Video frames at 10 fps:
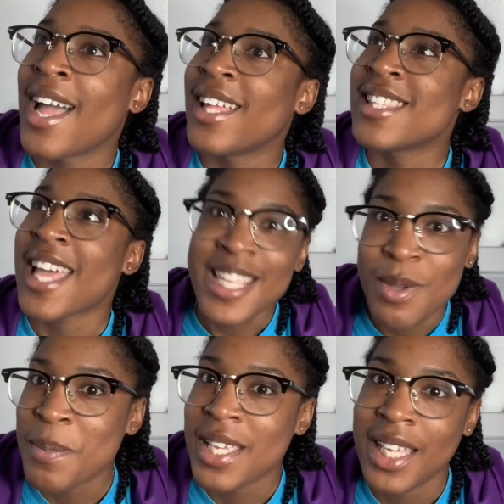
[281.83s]
That's
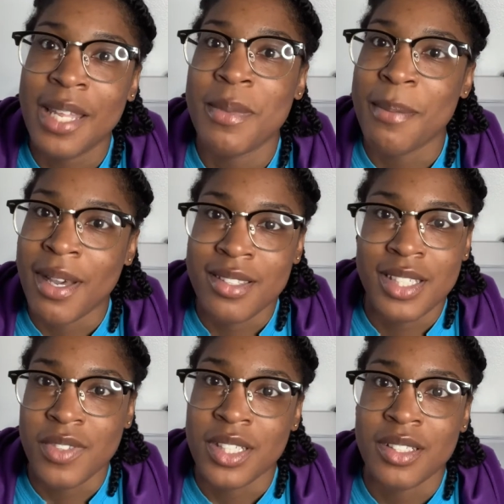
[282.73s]
what be killing me about
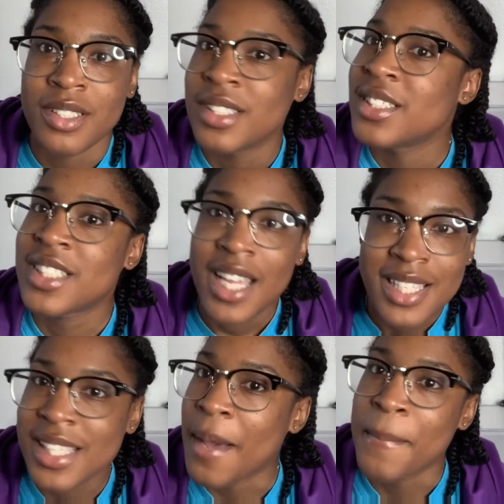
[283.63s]
TV.
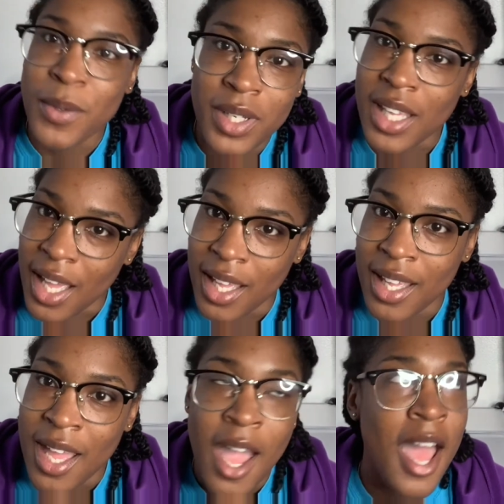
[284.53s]
Just communicate.
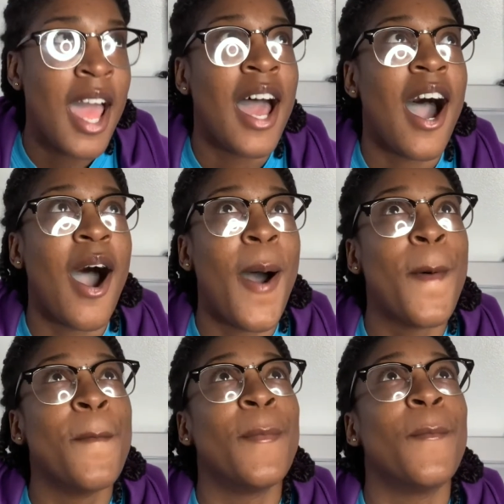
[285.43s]

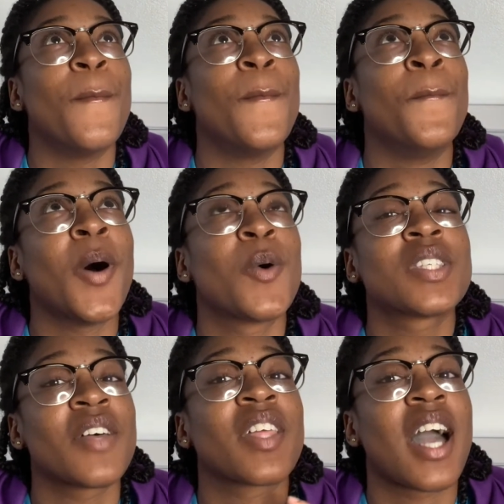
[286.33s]
Most
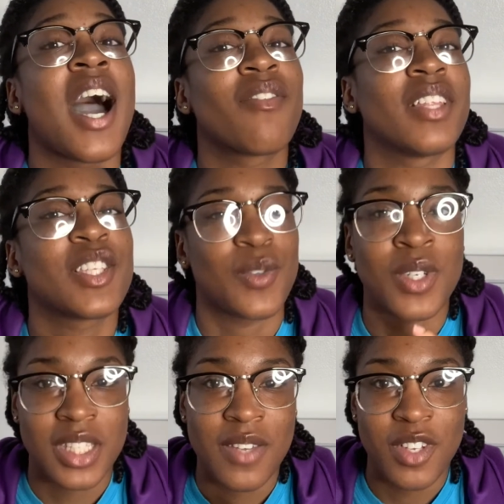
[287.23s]
of the conflicts on
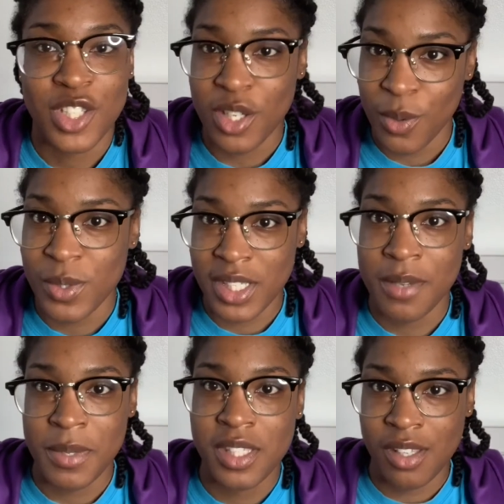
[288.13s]
TV shows could
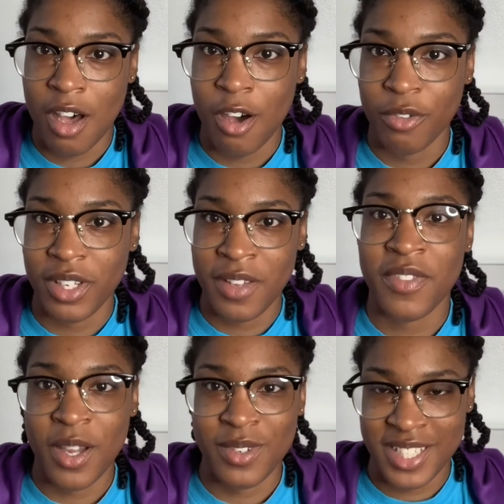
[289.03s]
be solved if
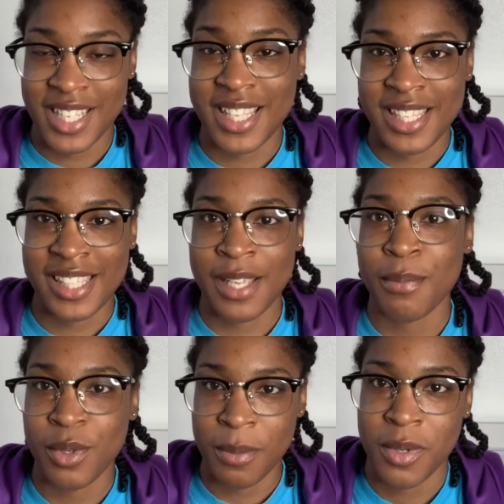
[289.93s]
there was just simple
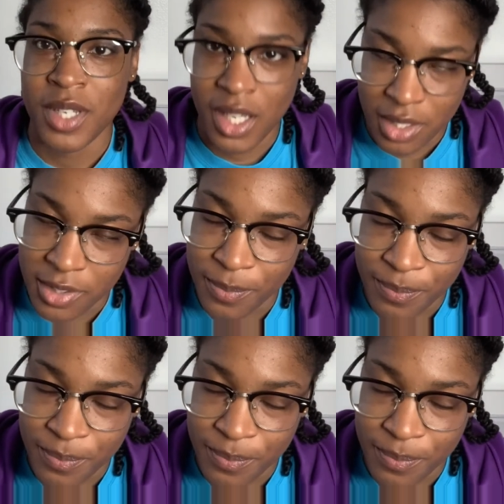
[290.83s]
communication.